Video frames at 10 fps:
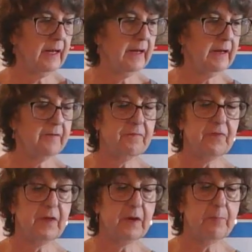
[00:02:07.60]
If
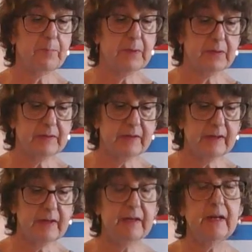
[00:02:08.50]
they're
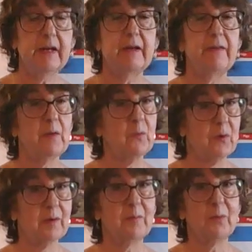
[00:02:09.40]
building and they
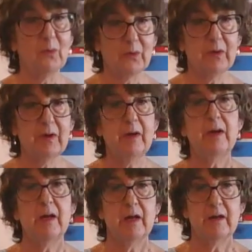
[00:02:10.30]
want more,
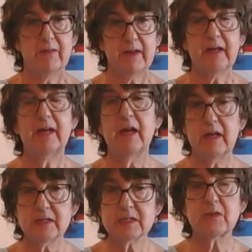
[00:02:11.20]
they can
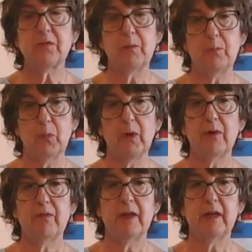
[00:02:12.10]
ask for more.
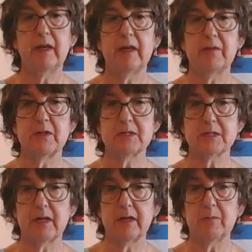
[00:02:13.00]
They can either
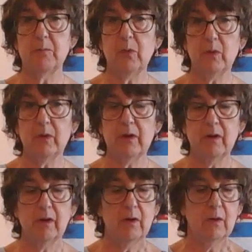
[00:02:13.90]
sign more,
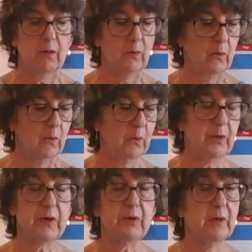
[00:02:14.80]
or
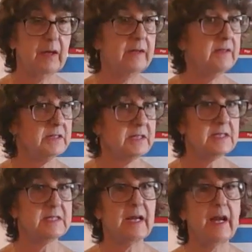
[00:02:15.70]
you can
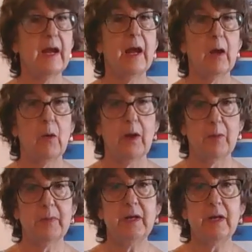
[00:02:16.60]
just say, how
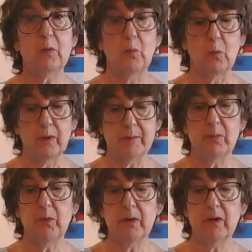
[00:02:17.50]
many? 1
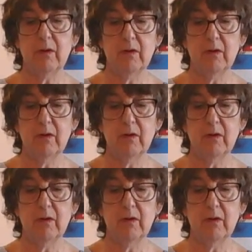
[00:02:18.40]
more?